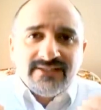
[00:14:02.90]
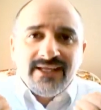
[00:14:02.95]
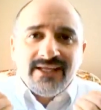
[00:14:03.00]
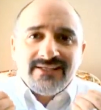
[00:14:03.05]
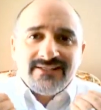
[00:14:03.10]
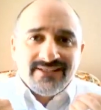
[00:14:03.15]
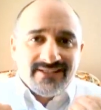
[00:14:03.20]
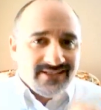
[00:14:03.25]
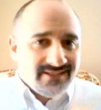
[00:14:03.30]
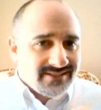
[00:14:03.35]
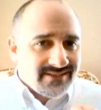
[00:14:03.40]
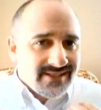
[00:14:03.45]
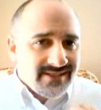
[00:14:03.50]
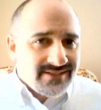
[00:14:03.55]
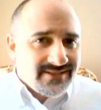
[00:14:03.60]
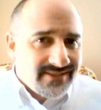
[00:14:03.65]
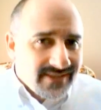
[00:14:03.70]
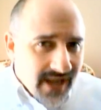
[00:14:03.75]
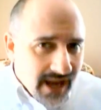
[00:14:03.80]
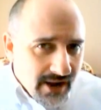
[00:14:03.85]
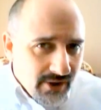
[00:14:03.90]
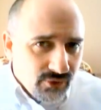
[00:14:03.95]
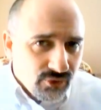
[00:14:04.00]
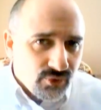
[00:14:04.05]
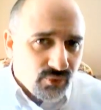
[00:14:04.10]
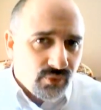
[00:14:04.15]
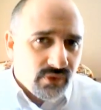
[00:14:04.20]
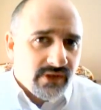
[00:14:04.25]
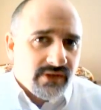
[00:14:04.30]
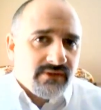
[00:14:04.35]
States is
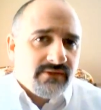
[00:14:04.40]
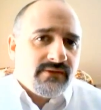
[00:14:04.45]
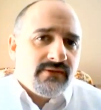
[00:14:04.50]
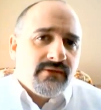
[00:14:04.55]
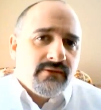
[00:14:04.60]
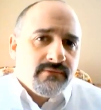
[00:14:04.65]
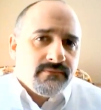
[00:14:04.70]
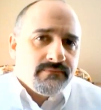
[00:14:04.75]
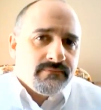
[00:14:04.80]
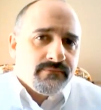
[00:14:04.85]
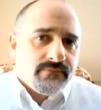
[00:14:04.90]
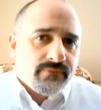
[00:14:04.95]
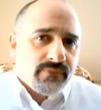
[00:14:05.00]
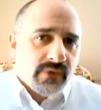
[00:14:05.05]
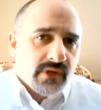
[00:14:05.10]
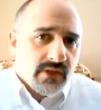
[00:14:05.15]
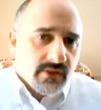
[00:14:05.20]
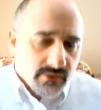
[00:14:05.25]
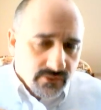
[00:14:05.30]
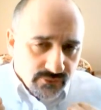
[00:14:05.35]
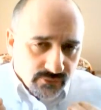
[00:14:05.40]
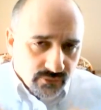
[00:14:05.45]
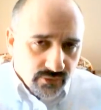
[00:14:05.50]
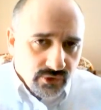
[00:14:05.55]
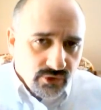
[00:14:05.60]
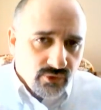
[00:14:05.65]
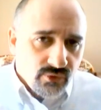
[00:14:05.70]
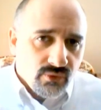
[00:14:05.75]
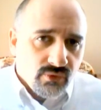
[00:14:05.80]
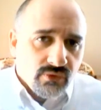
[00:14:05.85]
endowed with
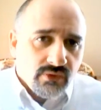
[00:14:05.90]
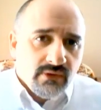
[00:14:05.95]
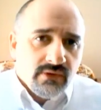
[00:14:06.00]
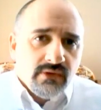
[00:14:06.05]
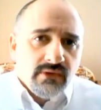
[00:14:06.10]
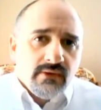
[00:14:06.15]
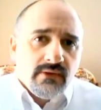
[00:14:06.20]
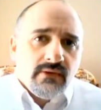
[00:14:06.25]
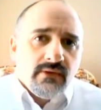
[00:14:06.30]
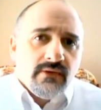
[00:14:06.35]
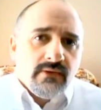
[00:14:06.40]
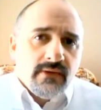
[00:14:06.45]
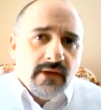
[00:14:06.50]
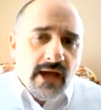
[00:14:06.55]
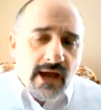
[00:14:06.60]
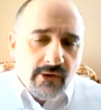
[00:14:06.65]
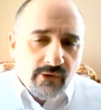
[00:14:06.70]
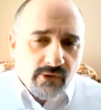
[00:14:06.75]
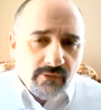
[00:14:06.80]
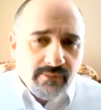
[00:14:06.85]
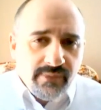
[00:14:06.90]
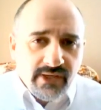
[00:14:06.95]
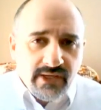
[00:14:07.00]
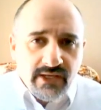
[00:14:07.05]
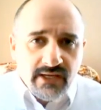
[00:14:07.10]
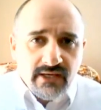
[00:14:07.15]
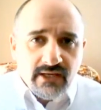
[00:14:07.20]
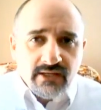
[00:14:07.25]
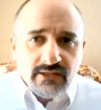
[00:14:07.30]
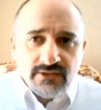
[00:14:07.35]
through our
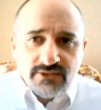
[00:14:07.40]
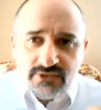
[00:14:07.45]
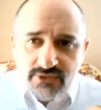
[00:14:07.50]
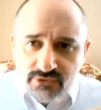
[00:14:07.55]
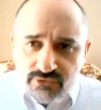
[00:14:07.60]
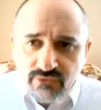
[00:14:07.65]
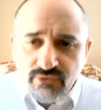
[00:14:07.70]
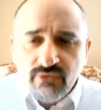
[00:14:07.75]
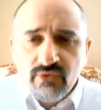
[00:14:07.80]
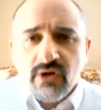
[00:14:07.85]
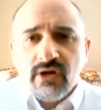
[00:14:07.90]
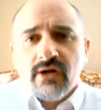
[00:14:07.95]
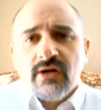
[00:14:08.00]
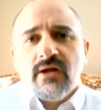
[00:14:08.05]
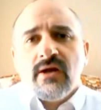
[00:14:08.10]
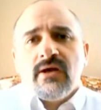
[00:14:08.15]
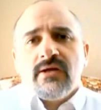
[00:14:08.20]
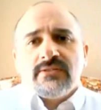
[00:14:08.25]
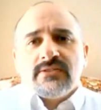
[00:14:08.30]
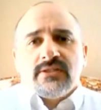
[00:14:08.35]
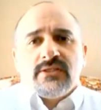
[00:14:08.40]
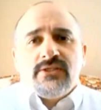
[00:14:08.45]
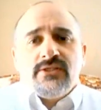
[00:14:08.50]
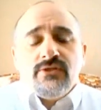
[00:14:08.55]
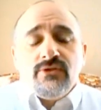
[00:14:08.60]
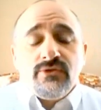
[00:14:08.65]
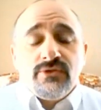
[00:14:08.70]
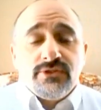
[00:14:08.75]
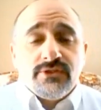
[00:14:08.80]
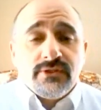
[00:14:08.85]
beginnings, through our
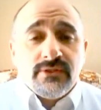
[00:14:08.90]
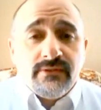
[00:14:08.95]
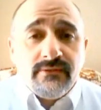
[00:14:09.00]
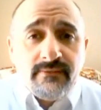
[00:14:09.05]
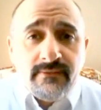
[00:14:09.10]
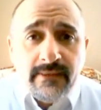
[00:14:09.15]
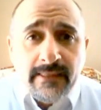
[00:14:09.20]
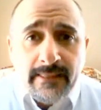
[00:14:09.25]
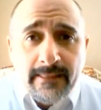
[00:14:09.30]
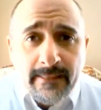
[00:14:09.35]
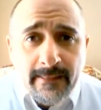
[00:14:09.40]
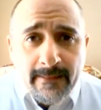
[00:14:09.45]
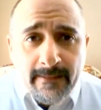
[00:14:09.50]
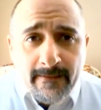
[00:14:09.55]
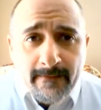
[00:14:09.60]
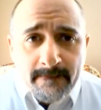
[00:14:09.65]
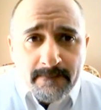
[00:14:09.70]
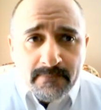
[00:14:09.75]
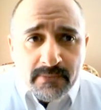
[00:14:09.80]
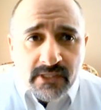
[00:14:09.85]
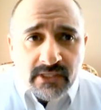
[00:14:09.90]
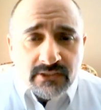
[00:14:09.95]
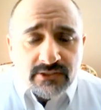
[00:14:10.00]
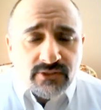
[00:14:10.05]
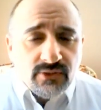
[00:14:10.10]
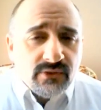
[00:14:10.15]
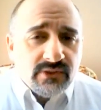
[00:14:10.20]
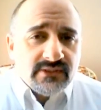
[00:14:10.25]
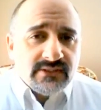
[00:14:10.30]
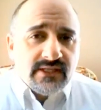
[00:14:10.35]
Constitution.
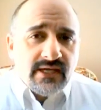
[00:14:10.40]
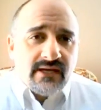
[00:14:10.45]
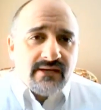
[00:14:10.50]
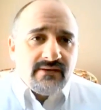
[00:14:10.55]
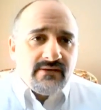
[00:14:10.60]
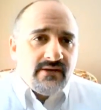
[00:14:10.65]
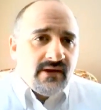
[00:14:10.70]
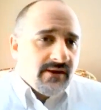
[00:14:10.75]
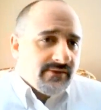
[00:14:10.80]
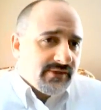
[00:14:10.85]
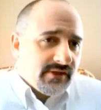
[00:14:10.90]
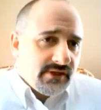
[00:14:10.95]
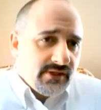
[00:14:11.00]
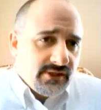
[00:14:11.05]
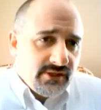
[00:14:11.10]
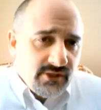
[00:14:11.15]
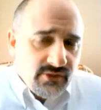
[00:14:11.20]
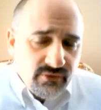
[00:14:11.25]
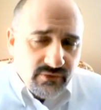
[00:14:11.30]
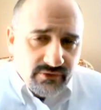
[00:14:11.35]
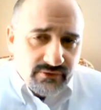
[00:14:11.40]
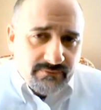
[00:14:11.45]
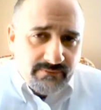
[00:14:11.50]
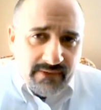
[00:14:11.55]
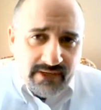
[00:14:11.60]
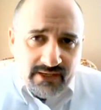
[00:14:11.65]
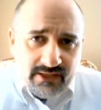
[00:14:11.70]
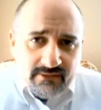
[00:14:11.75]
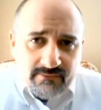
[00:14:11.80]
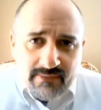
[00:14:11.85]
So it's got nothing to do with
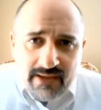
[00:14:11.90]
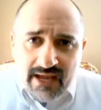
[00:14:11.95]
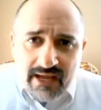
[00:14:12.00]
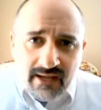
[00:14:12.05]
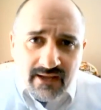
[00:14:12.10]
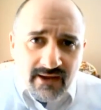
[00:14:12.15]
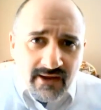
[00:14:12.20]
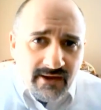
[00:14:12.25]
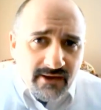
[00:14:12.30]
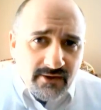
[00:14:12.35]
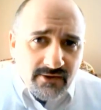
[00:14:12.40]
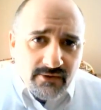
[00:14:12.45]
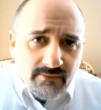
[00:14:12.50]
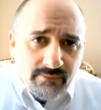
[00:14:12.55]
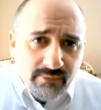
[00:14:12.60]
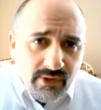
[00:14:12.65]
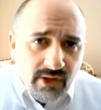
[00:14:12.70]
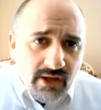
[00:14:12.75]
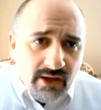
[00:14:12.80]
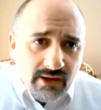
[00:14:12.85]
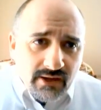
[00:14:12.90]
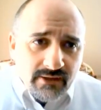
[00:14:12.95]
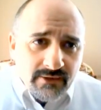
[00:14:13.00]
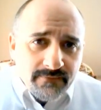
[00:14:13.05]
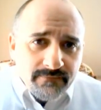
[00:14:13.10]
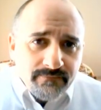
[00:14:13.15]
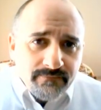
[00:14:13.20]
being the bad guy on the block.